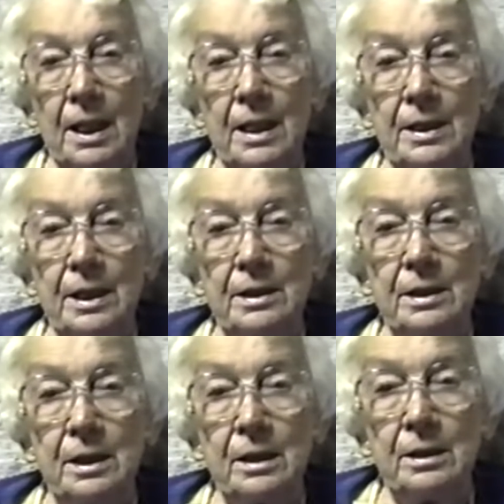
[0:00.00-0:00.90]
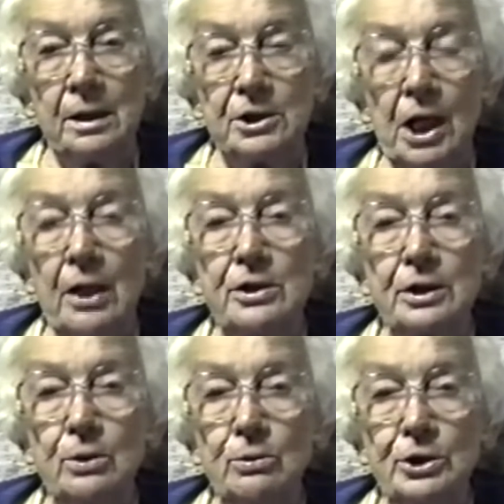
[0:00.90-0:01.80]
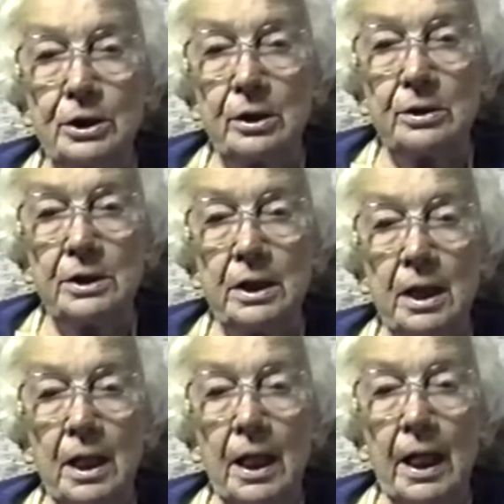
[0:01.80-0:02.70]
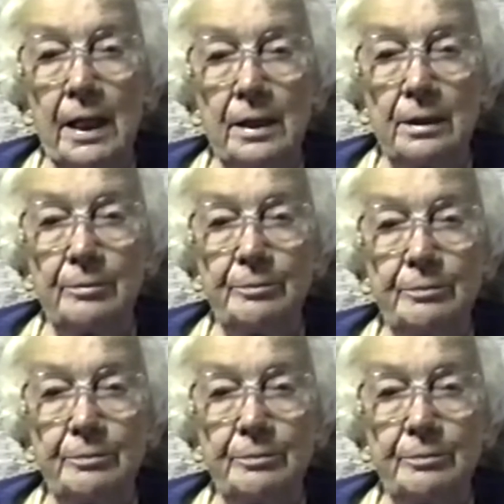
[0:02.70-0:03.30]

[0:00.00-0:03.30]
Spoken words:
And the Sardis old church had a